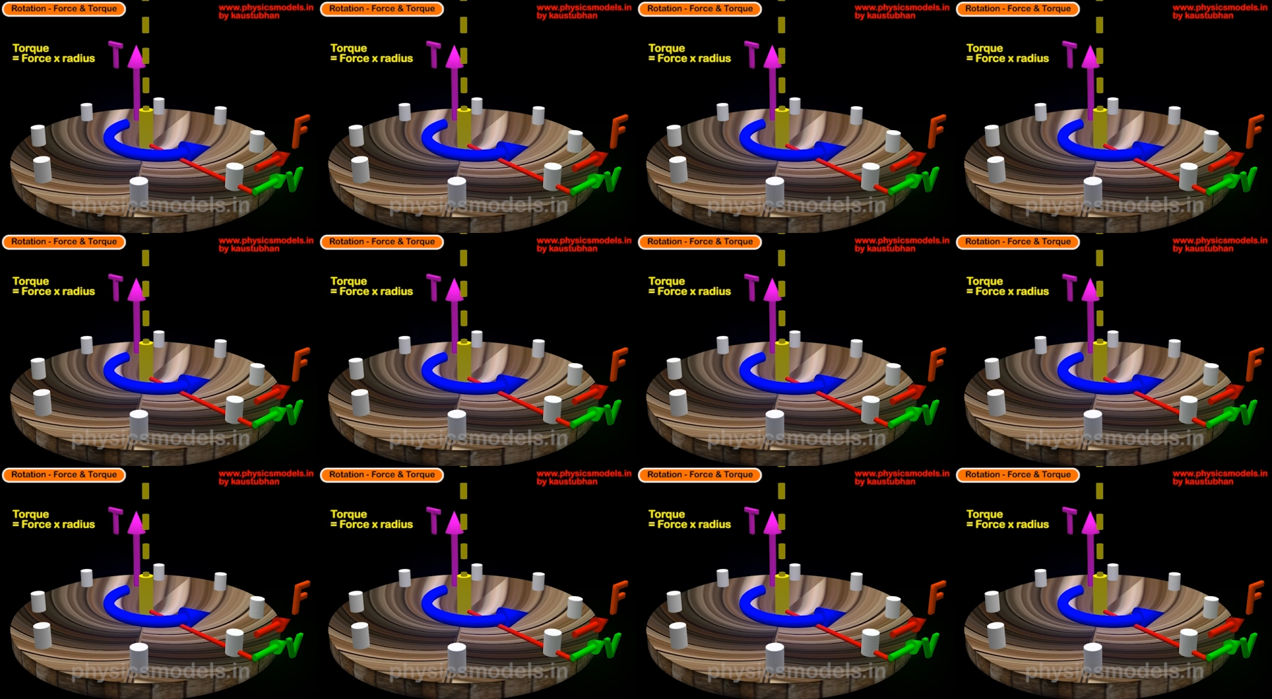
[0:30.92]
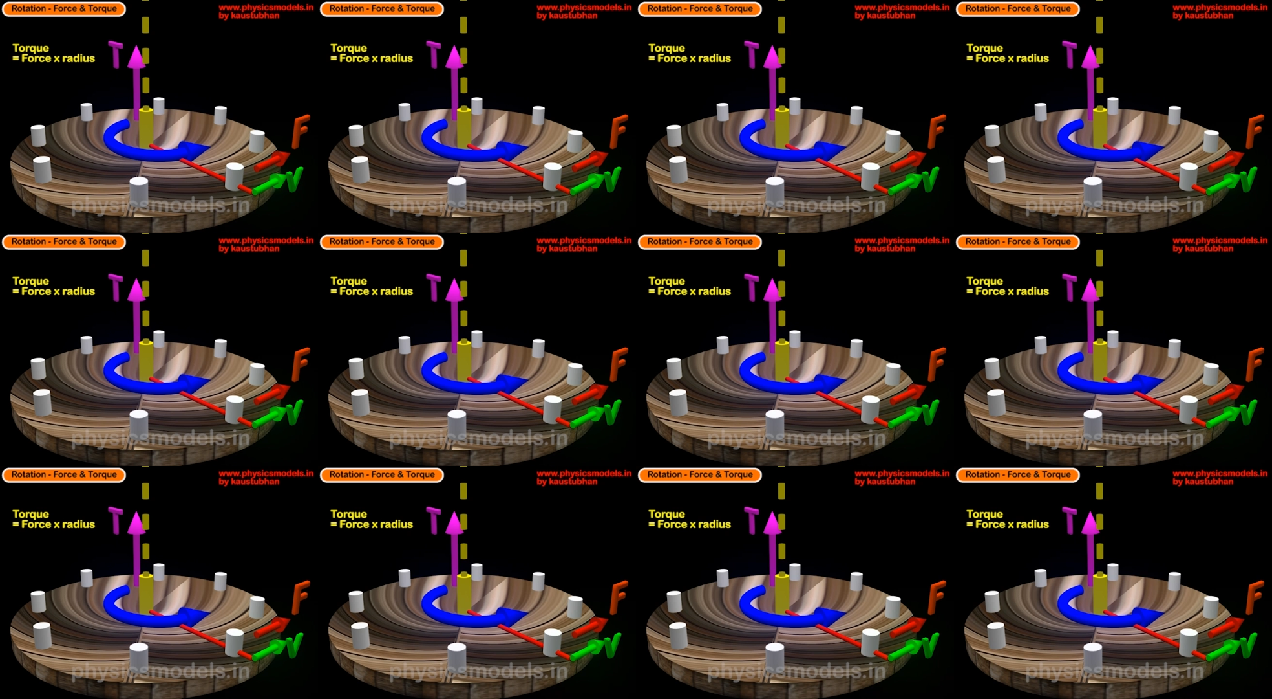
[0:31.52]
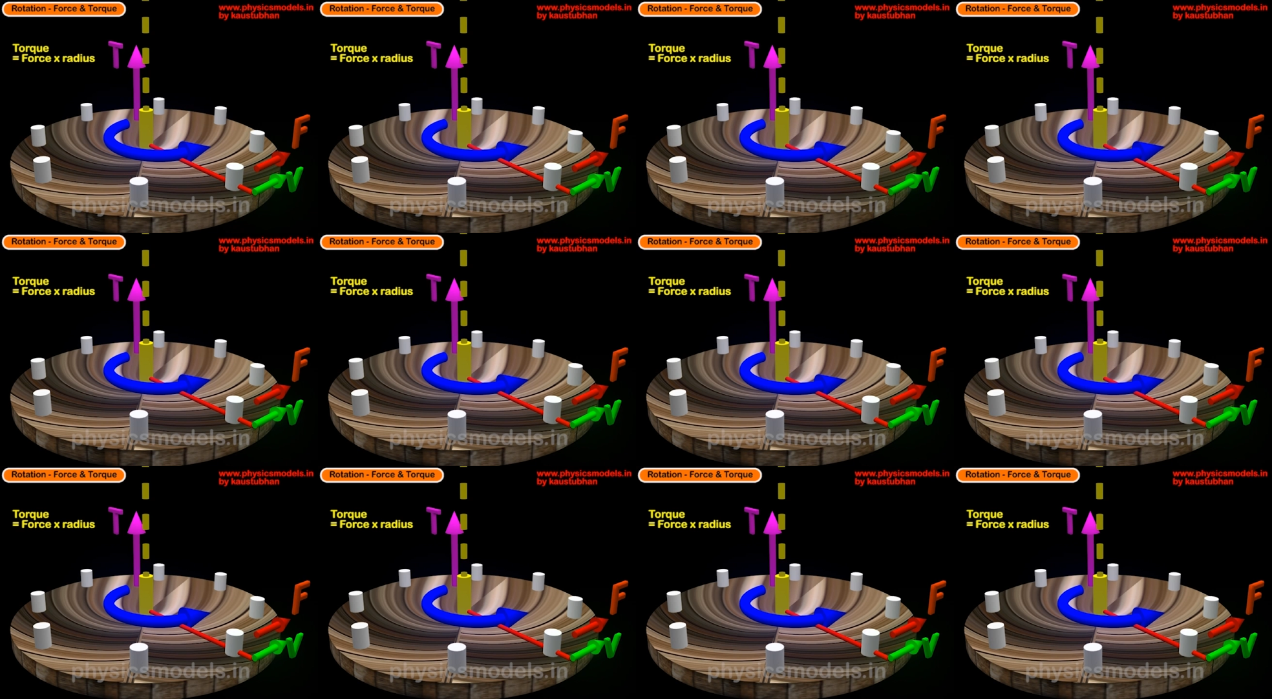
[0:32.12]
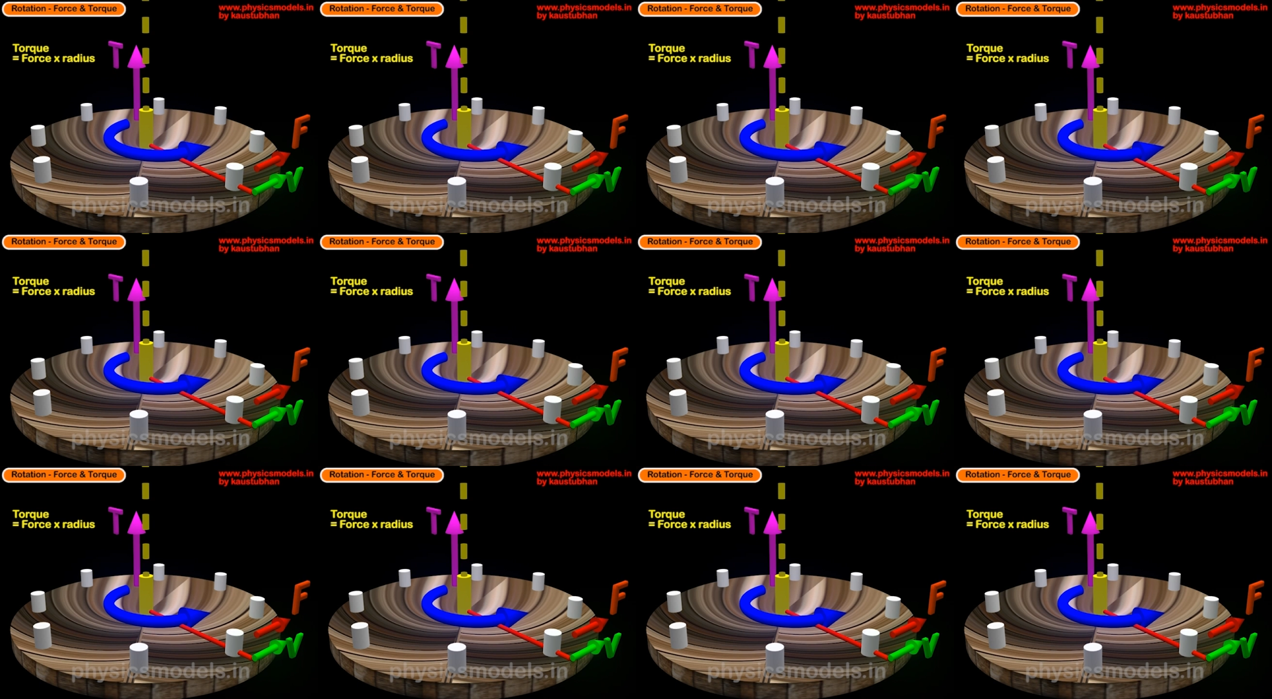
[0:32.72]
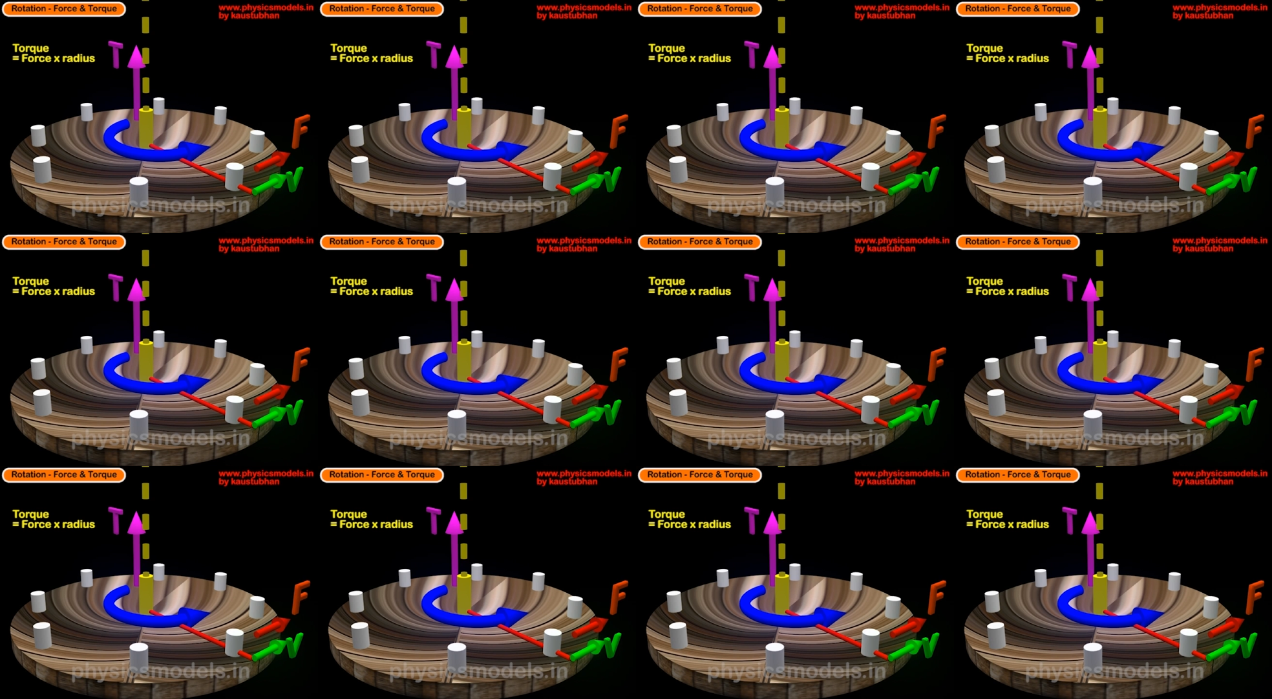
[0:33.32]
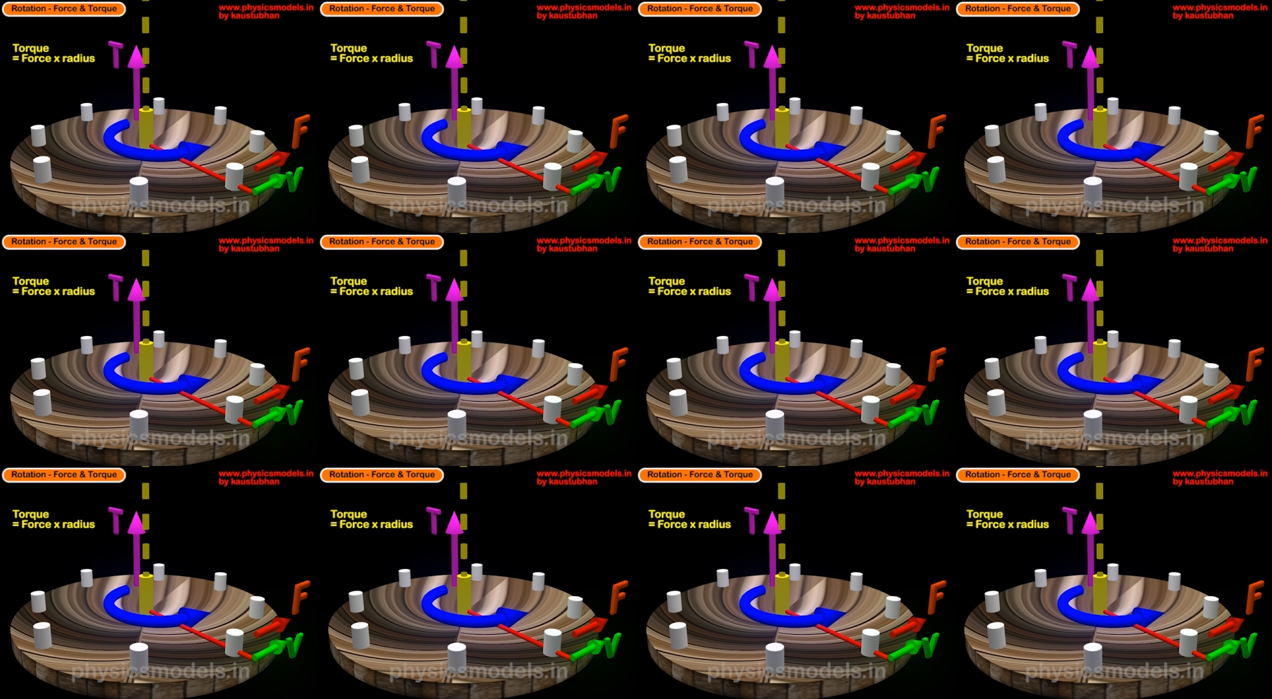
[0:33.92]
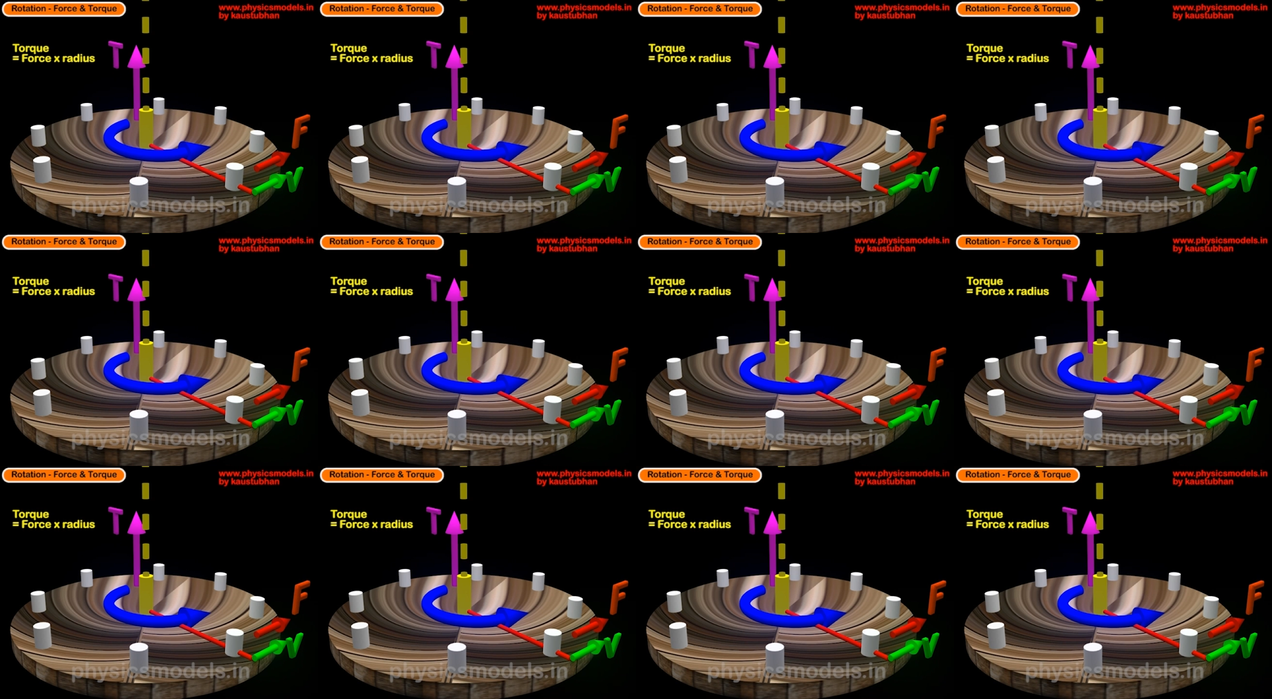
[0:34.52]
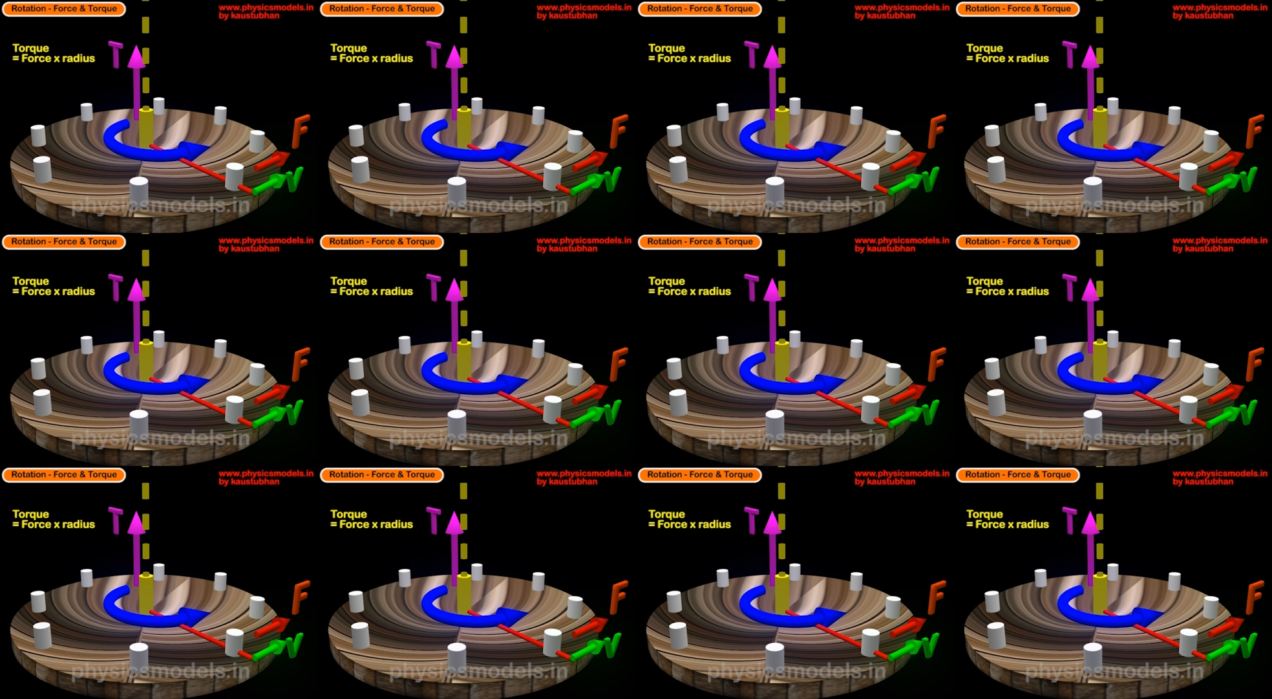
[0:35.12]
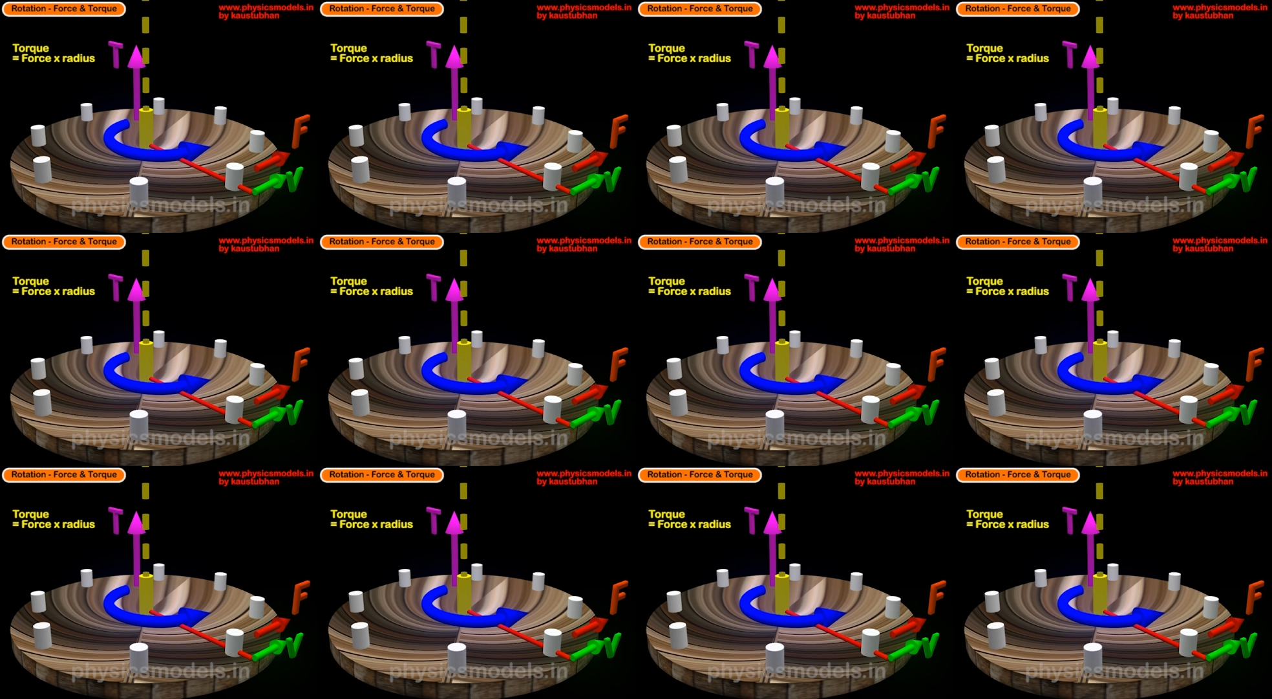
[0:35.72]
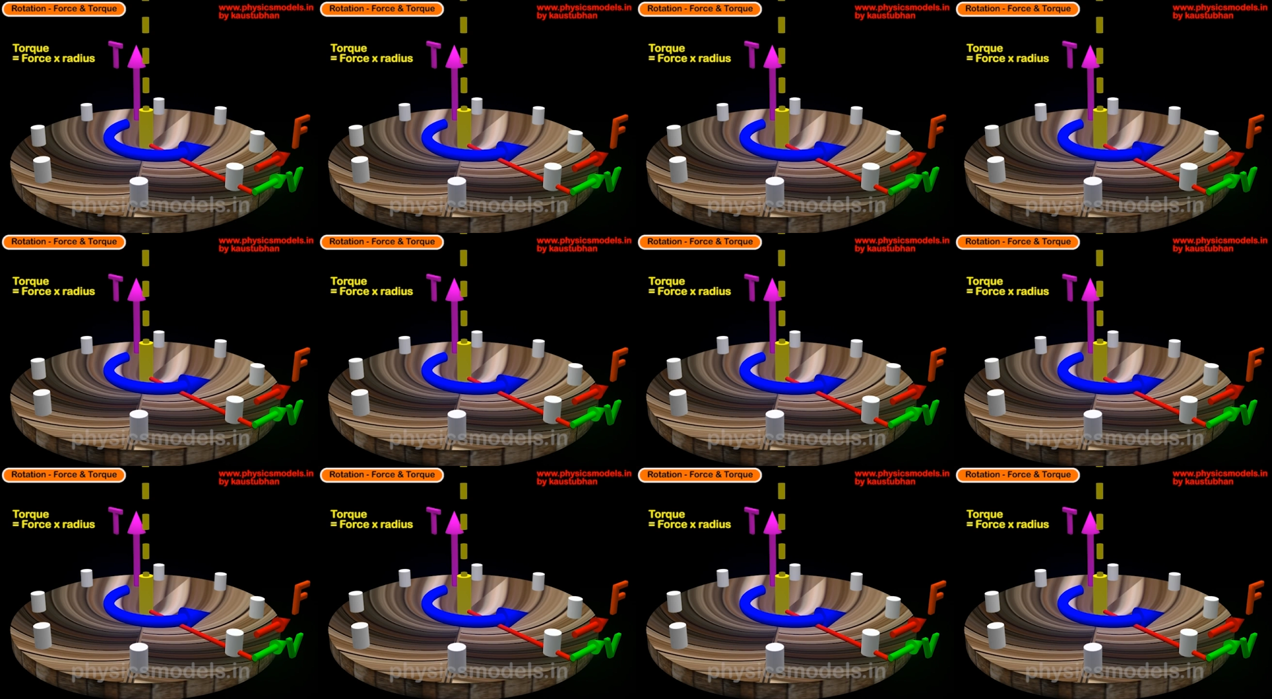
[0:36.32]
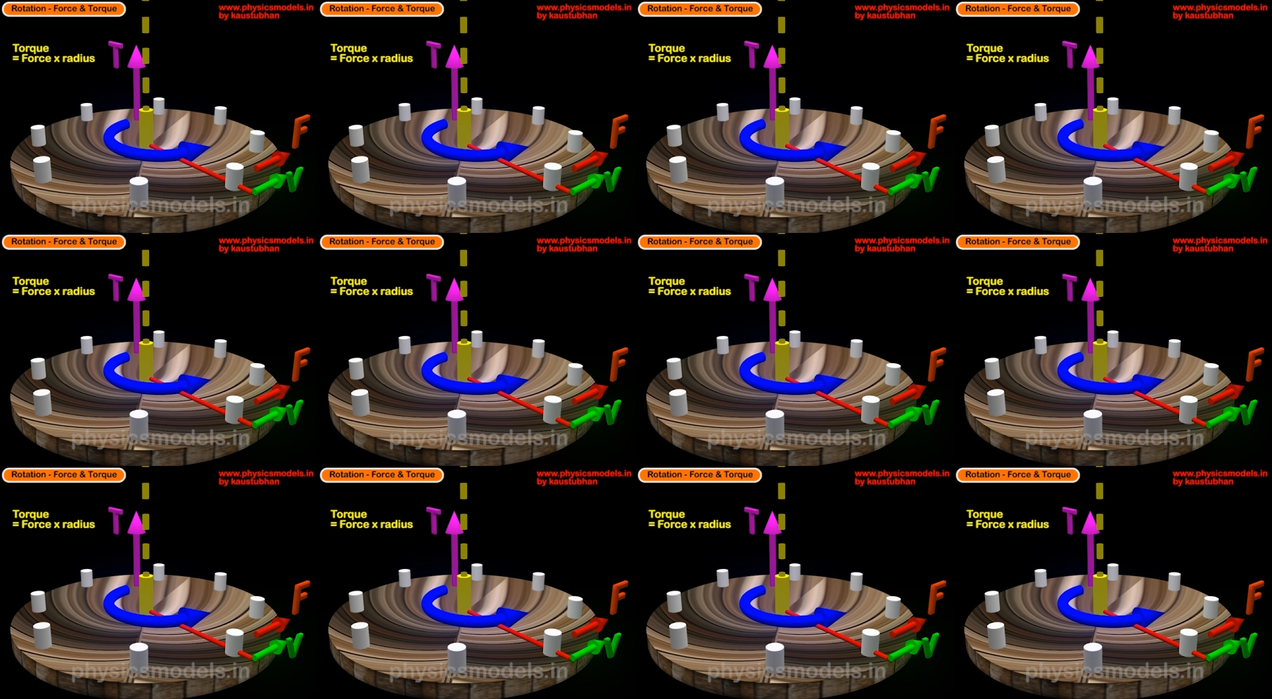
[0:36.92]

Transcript: (no speaker visible)